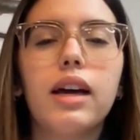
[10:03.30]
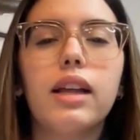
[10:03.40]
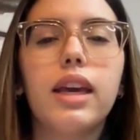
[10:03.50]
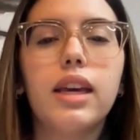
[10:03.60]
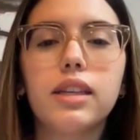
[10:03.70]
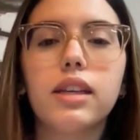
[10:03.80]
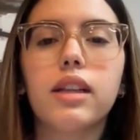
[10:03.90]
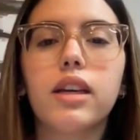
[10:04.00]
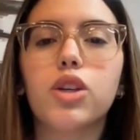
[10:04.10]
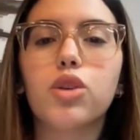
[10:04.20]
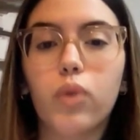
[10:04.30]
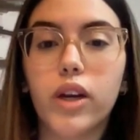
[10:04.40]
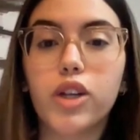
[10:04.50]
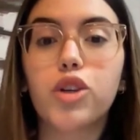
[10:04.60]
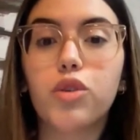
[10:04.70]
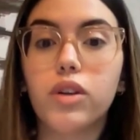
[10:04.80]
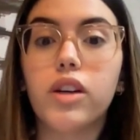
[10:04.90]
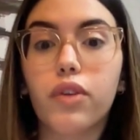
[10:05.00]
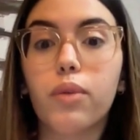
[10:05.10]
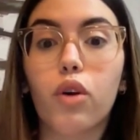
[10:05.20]
easily switch to a
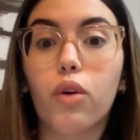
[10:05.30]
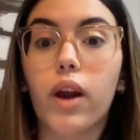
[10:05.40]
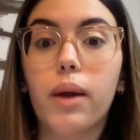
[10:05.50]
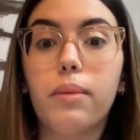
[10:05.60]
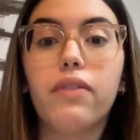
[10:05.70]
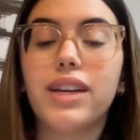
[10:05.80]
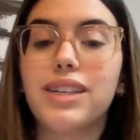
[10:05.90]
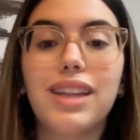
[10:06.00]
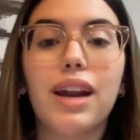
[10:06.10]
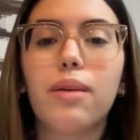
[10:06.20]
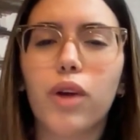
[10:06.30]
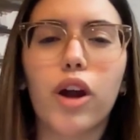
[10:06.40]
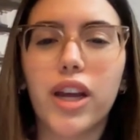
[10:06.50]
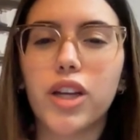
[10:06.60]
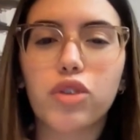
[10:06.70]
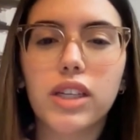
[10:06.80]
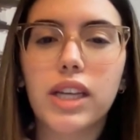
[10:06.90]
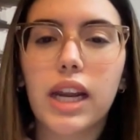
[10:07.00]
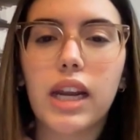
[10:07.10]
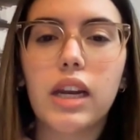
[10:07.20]
different program if I see that I'm not
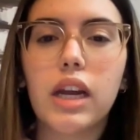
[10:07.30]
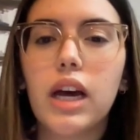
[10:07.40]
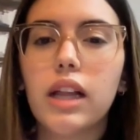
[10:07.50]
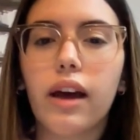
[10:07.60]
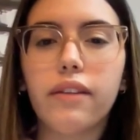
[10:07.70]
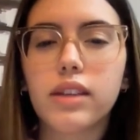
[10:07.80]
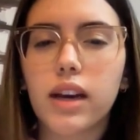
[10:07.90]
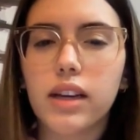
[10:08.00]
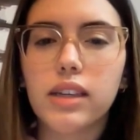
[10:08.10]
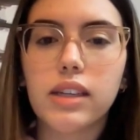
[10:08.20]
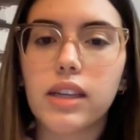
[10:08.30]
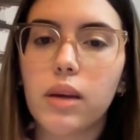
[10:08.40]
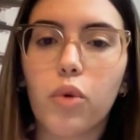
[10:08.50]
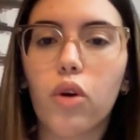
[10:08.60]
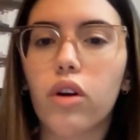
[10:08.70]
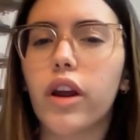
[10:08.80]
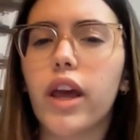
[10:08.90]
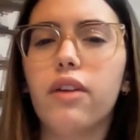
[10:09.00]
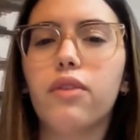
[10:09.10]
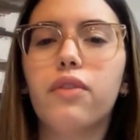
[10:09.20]
interested in life sciences anymore.
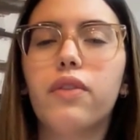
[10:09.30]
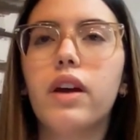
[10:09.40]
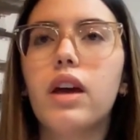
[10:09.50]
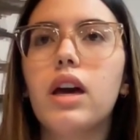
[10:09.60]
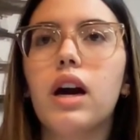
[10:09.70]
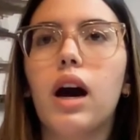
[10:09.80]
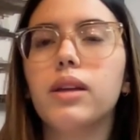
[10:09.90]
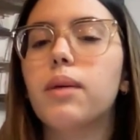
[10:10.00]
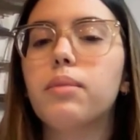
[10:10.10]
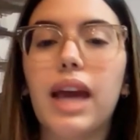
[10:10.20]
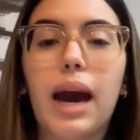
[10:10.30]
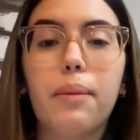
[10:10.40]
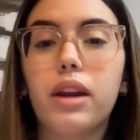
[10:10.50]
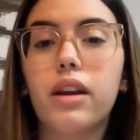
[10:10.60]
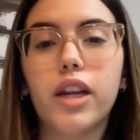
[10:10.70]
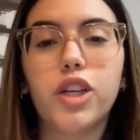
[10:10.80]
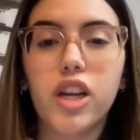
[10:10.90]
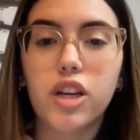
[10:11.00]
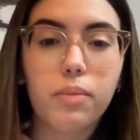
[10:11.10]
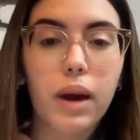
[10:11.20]
If something happened and I
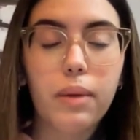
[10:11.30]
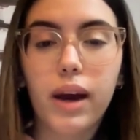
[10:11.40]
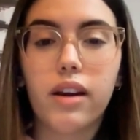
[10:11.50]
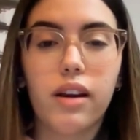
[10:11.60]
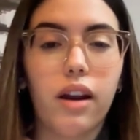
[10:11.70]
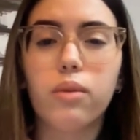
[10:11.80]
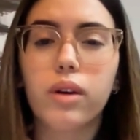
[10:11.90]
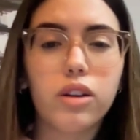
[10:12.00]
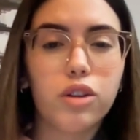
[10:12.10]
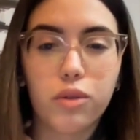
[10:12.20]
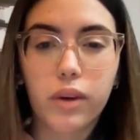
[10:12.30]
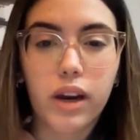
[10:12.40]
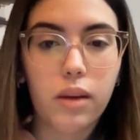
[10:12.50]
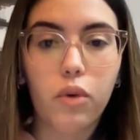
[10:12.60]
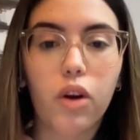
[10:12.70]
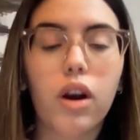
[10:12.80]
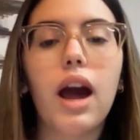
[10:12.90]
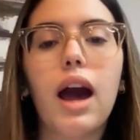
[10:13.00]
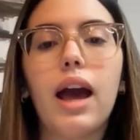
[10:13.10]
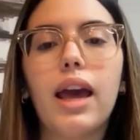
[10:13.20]
changed my mind and I don't want to do it anymore,
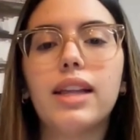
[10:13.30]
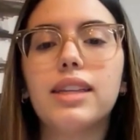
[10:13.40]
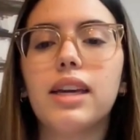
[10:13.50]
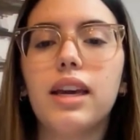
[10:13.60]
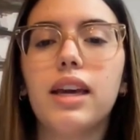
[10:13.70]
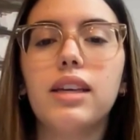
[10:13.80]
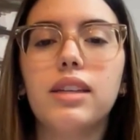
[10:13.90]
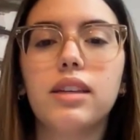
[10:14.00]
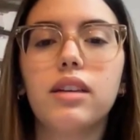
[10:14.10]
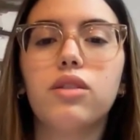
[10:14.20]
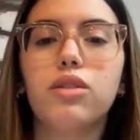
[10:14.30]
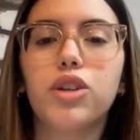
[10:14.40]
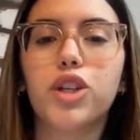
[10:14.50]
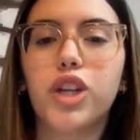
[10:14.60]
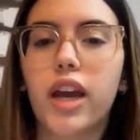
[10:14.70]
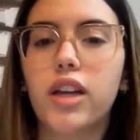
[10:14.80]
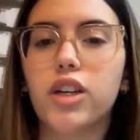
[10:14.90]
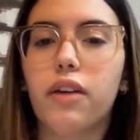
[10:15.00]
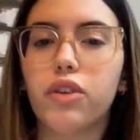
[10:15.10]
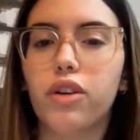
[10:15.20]
it's easy to change
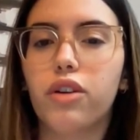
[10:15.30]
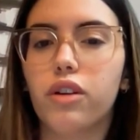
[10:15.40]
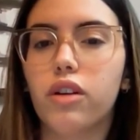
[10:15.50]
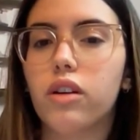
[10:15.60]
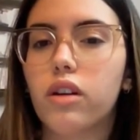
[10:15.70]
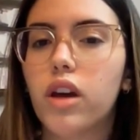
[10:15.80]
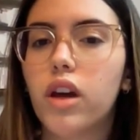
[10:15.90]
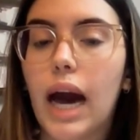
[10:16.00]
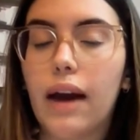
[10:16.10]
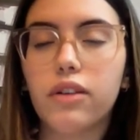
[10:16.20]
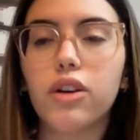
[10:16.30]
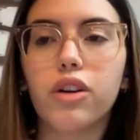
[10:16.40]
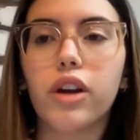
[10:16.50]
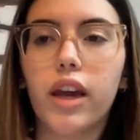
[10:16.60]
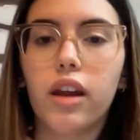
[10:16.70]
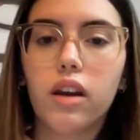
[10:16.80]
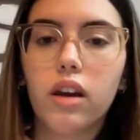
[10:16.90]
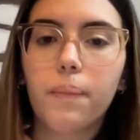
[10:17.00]
after you're in.